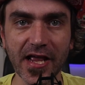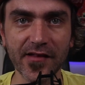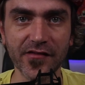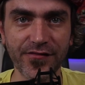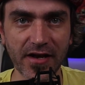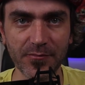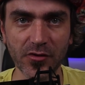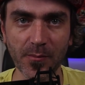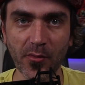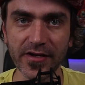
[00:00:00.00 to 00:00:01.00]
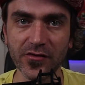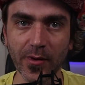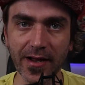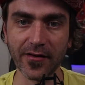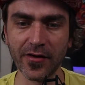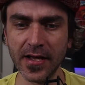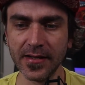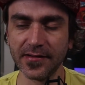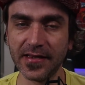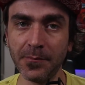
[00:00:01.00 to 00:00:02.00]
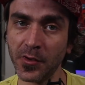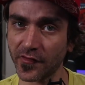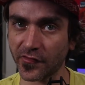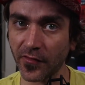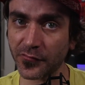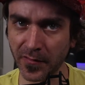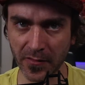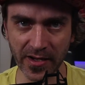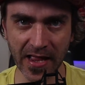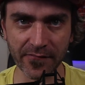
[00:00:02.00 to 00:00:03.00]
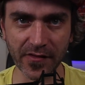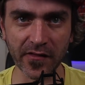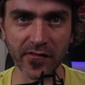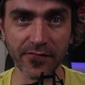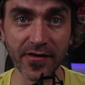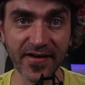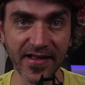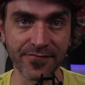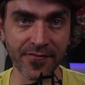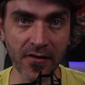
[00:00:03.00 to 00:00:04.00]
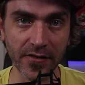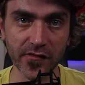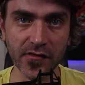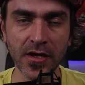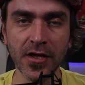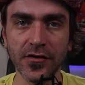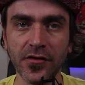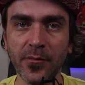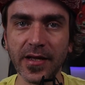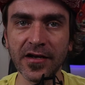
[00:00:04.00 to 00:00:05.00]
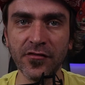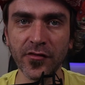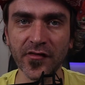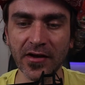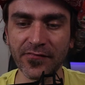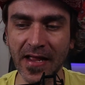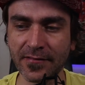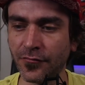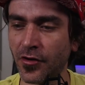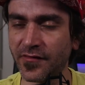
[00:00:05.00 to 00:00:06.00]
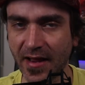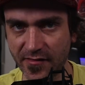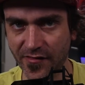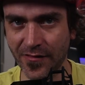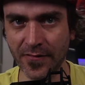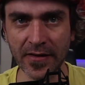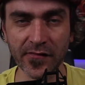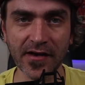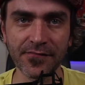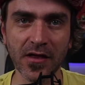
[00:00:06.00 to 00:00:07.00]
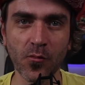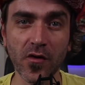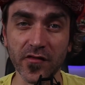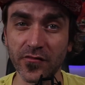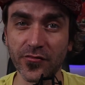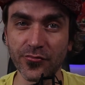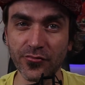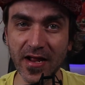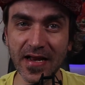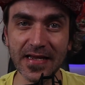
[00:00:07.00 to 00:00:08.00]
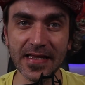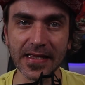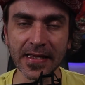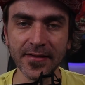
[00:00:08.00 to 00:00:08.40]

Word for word: has developed to a point where the music software that we have is very advanced. We can do stuff like notation and stuff that wasn't really